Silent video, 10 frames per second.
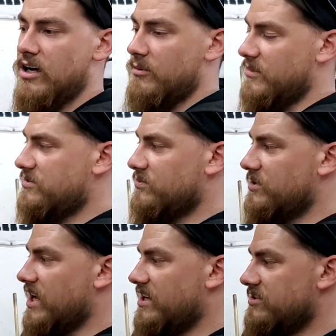This
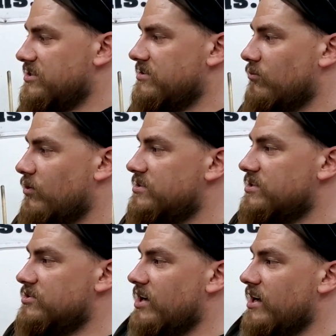one actually runs
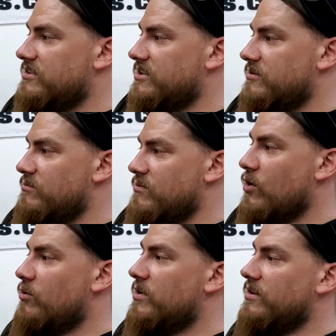and drives at the
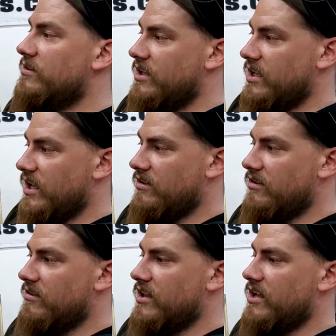moment, other
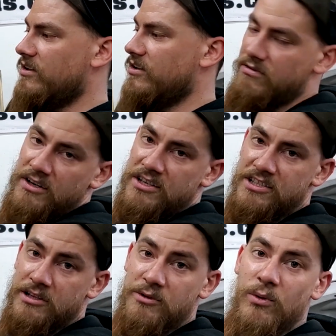than finishing
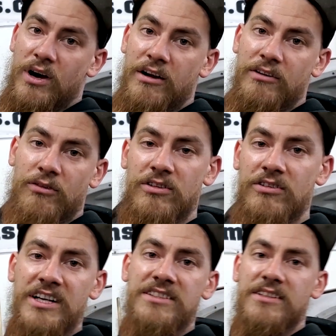up the wiring for all the
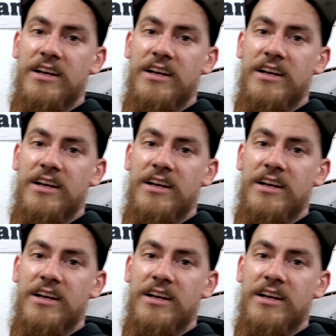lights and